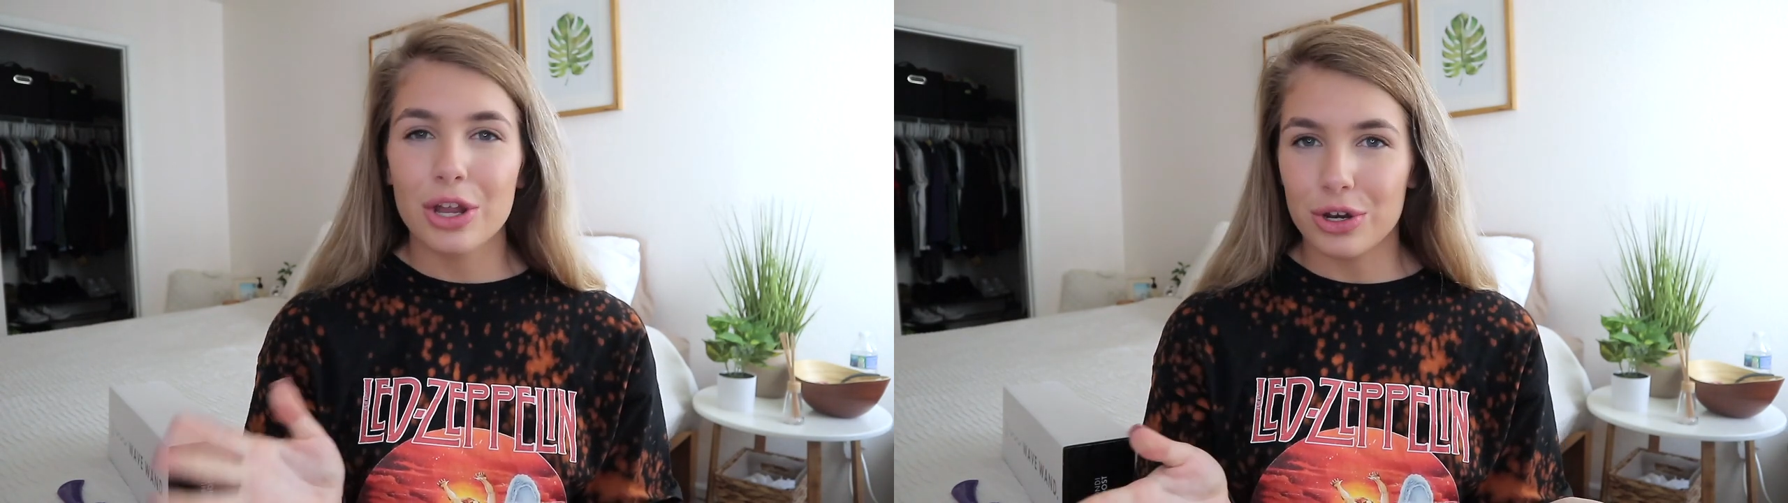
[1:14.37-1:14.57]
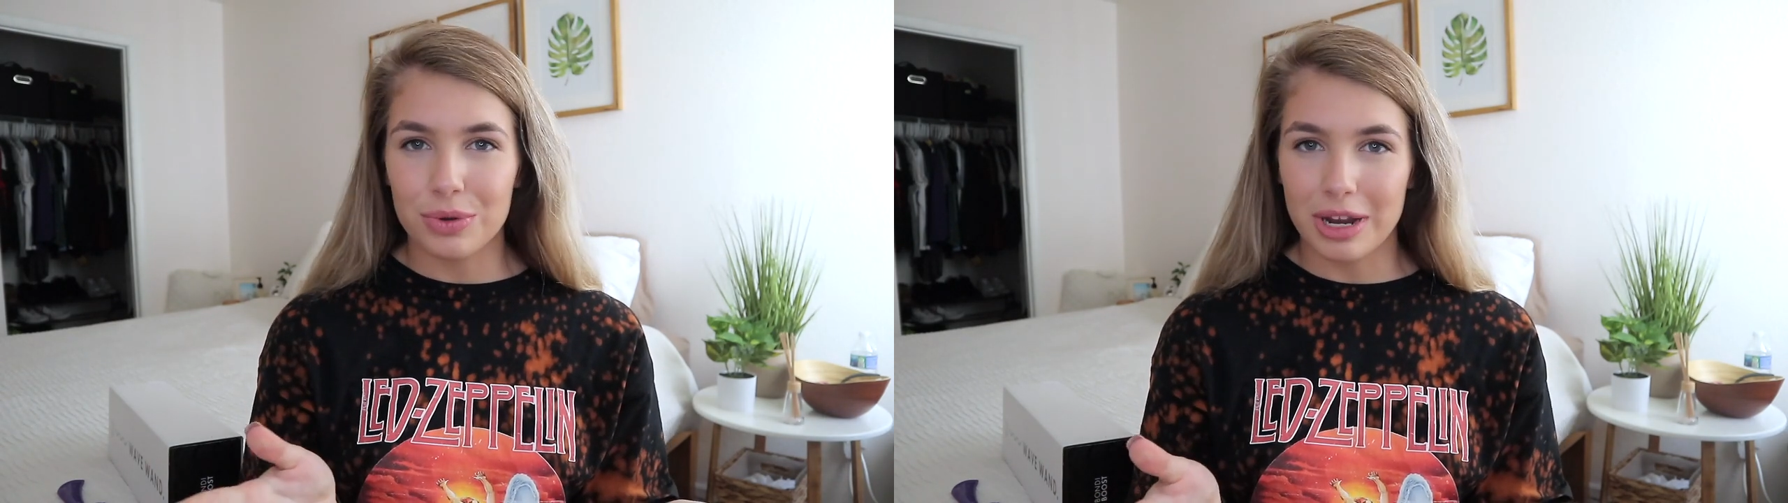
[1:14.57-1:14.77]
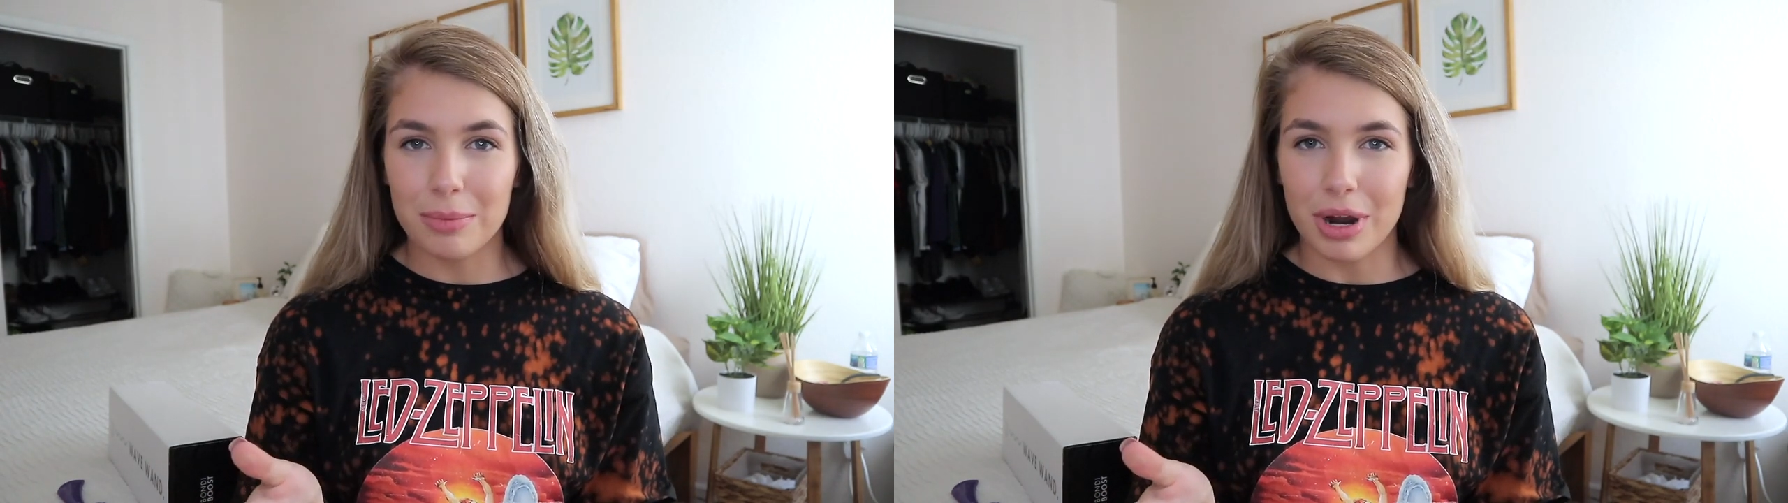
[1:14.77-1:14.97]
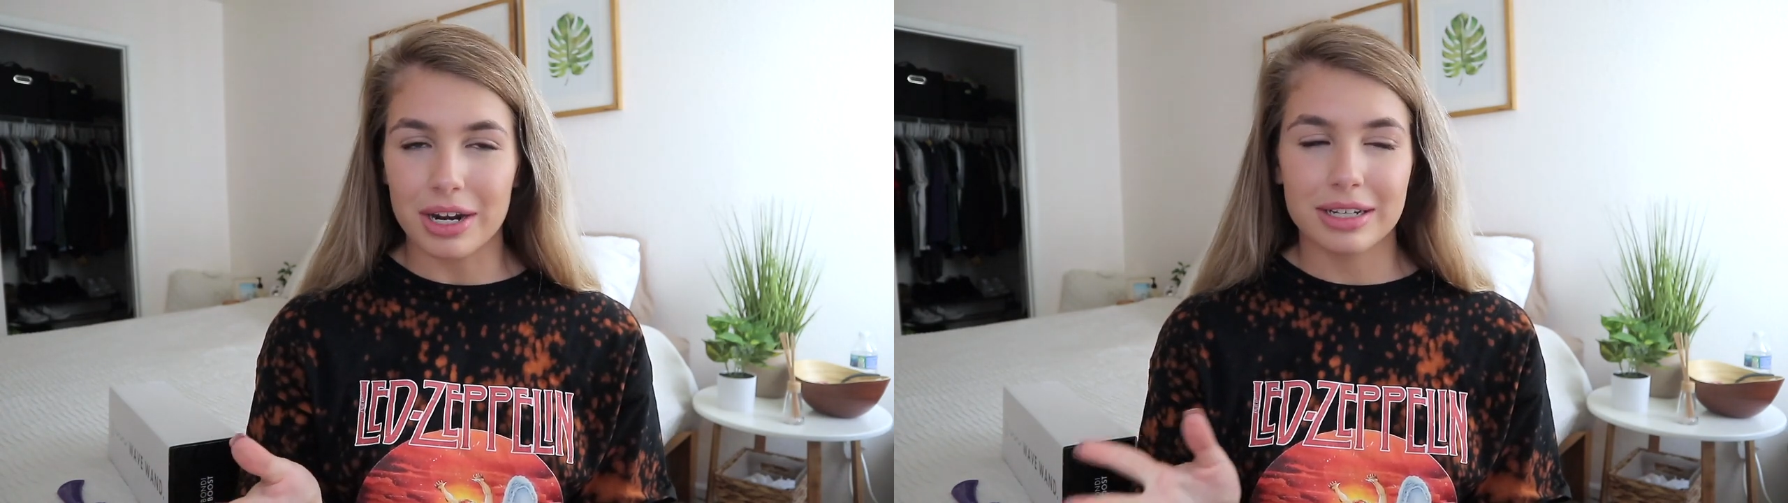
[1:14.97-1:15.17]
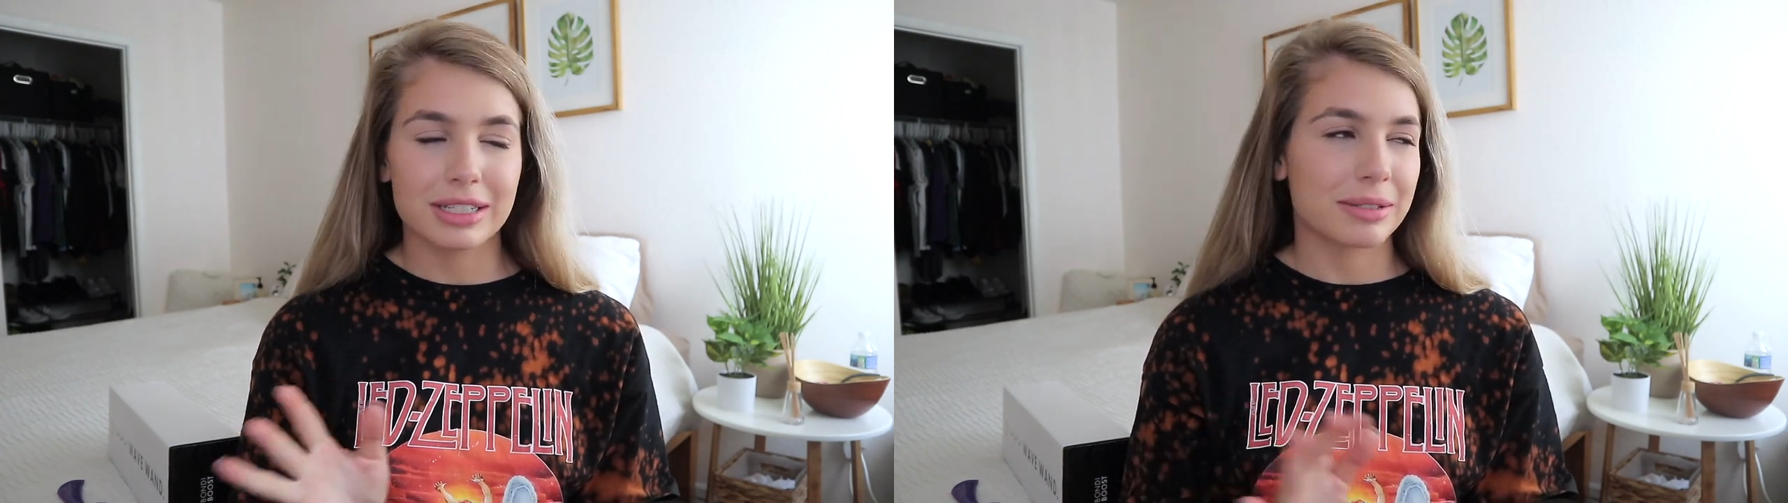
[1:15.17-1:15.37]
new hair
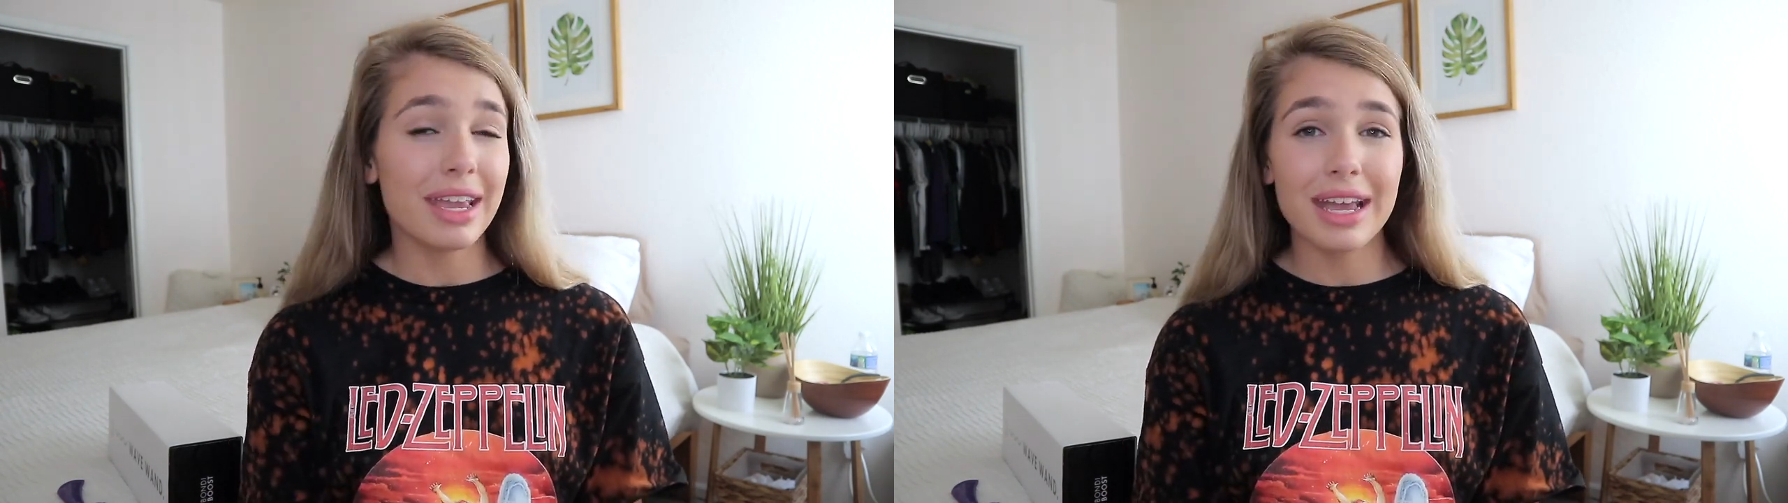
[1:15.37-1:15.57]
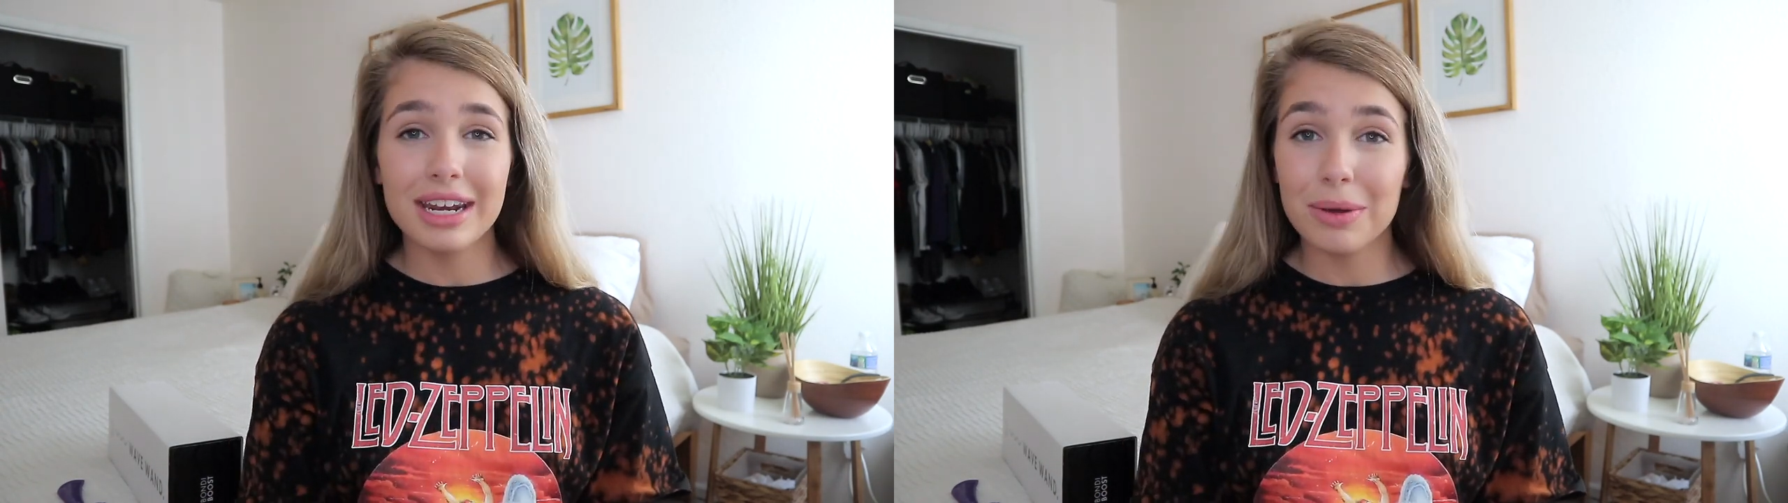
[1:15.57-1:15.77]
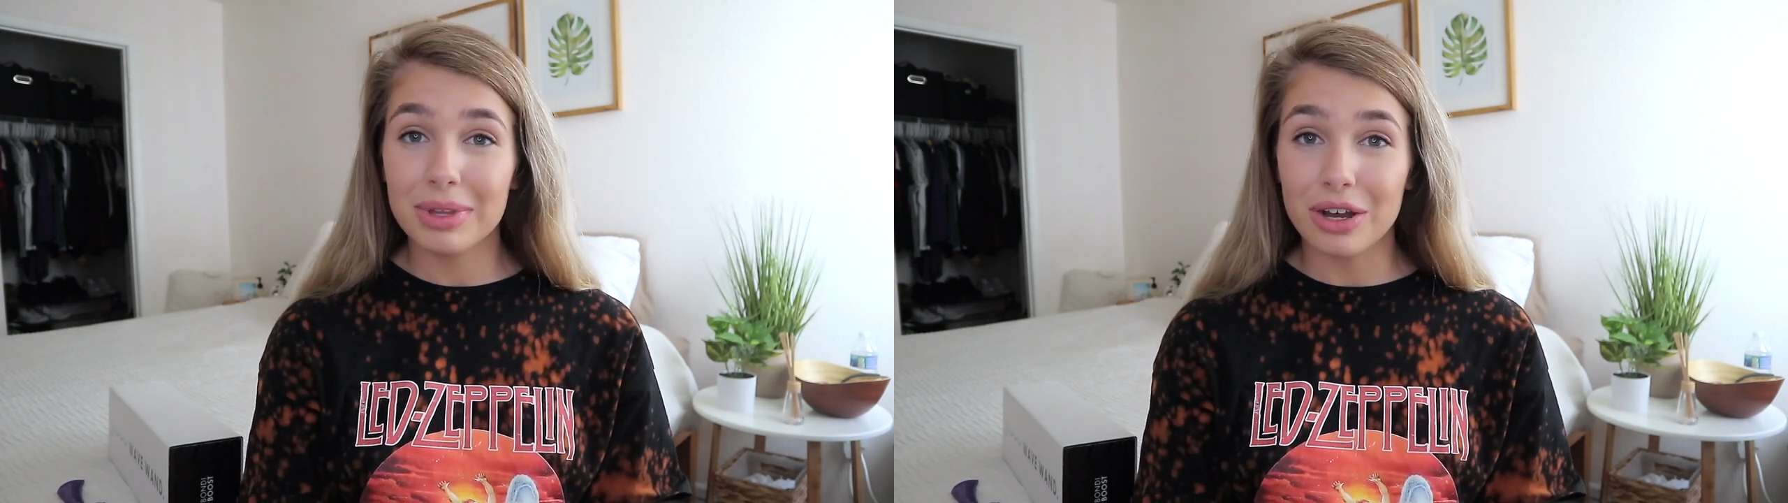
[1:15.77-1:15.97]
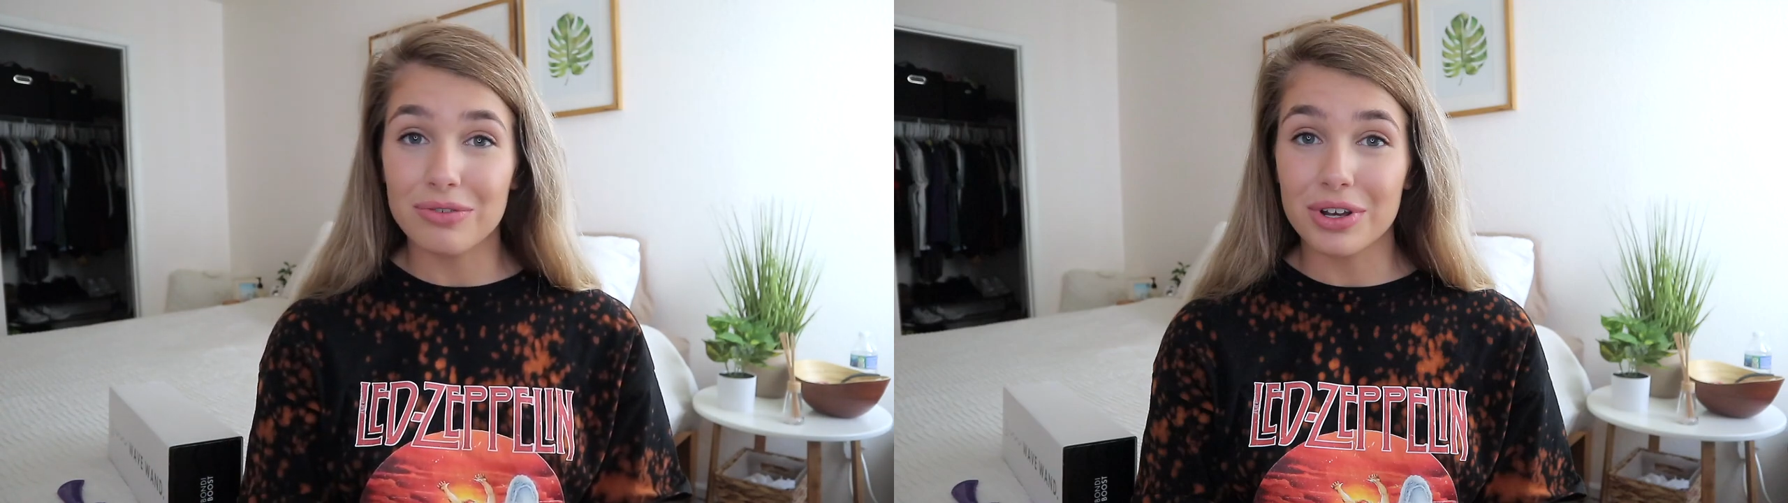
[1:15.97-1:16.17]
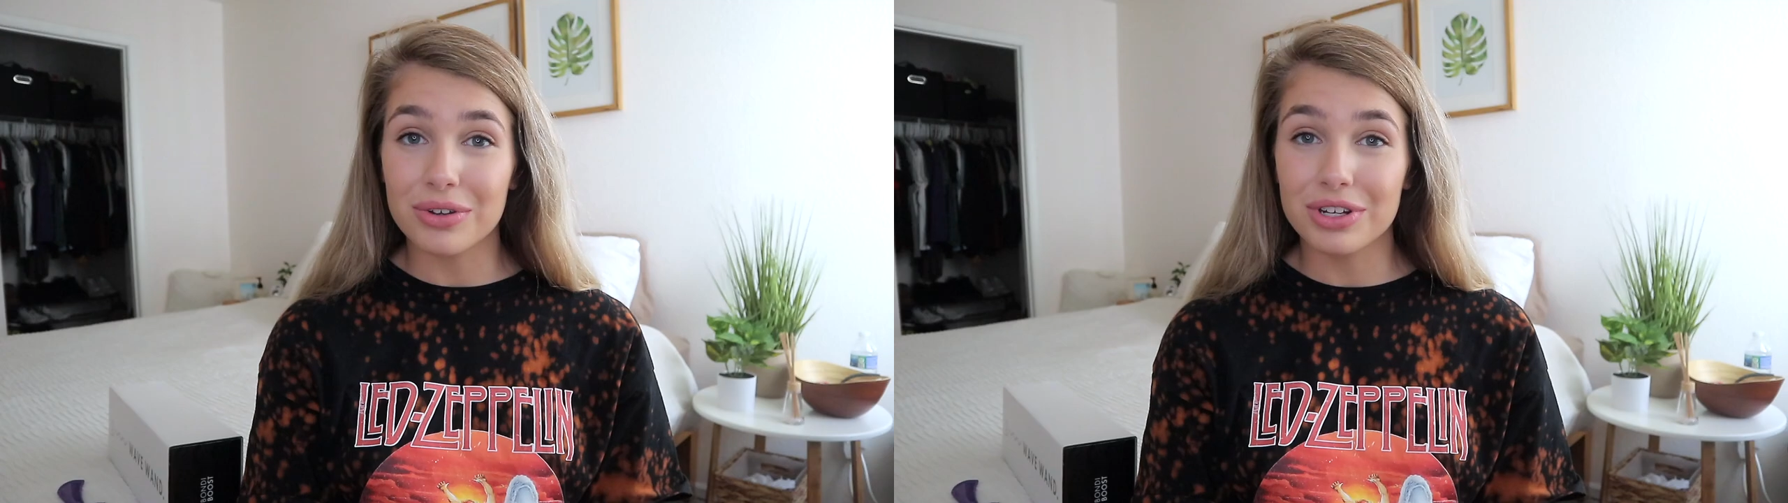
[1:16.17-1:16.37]
products. And without
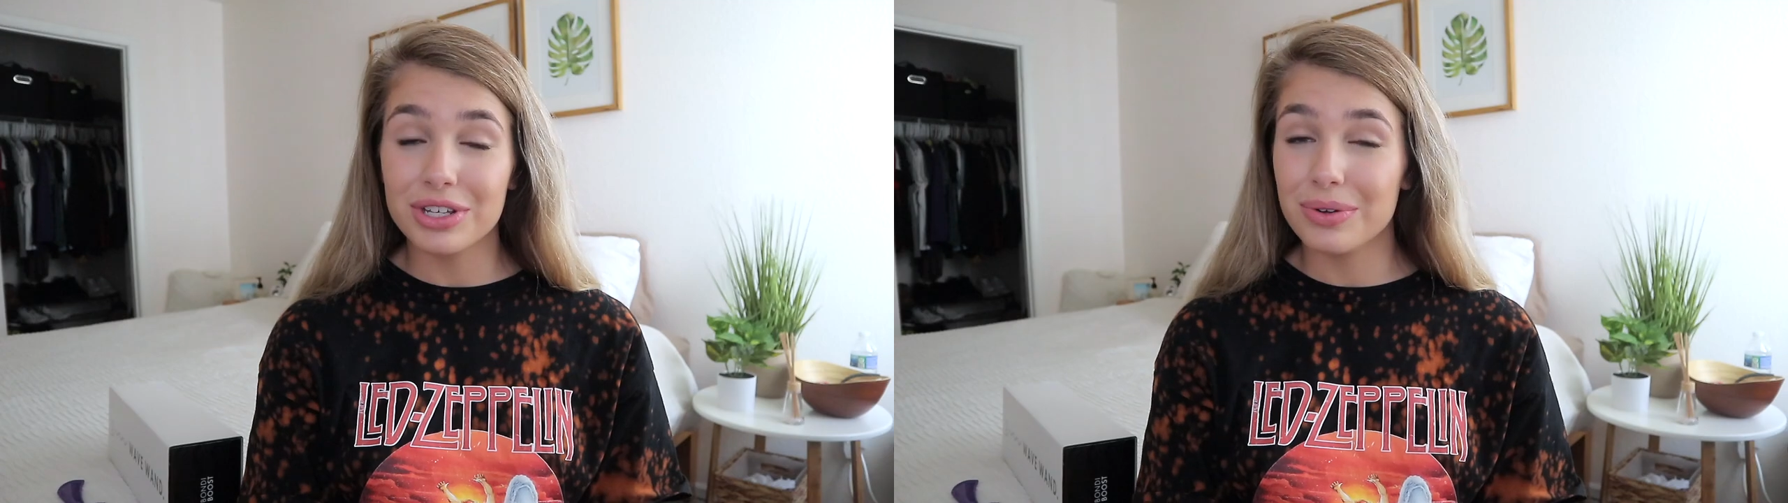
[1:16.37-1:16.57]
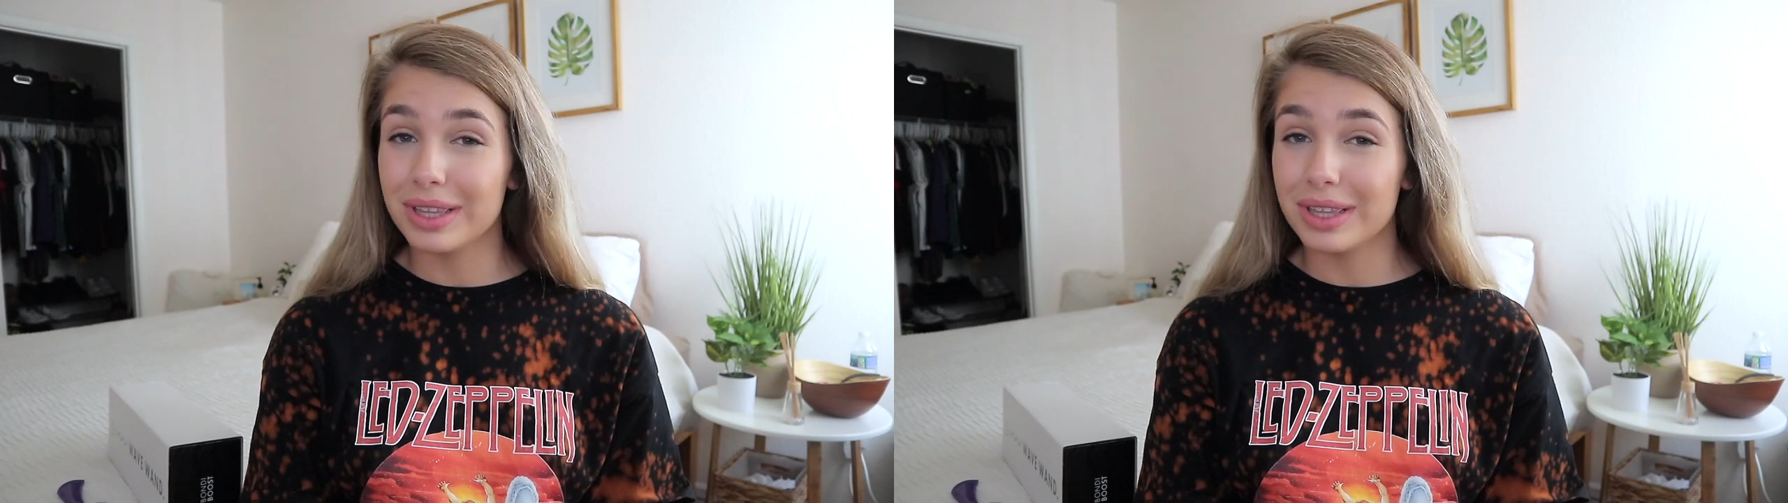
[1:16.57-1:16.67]
further ado,